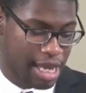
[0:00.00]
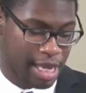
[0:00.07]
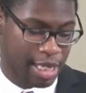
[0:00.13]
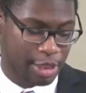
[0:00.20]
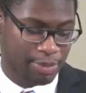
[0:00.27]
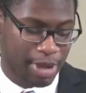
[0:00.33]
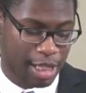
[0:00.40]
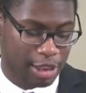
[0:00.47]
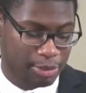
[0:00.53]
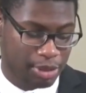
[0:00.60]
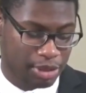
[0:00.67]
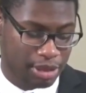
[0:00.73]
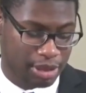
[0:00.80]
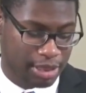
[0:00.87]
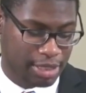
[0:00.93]
It is
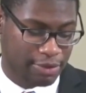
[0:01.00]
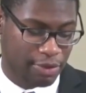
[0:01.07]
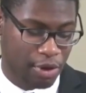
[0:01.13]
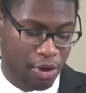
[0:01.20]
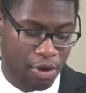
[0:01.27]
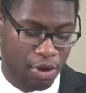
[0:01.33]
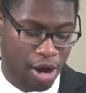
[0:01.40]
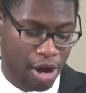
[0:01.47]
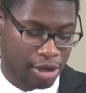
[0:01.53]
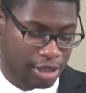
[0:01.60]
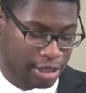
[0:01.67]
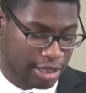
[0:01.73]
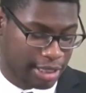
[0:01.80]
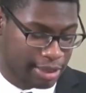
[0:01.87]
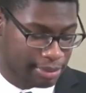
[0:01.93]
possible to live
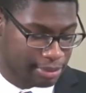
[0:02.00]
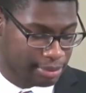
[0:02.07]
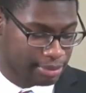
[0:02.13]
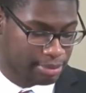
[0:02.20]
wholeheartedly.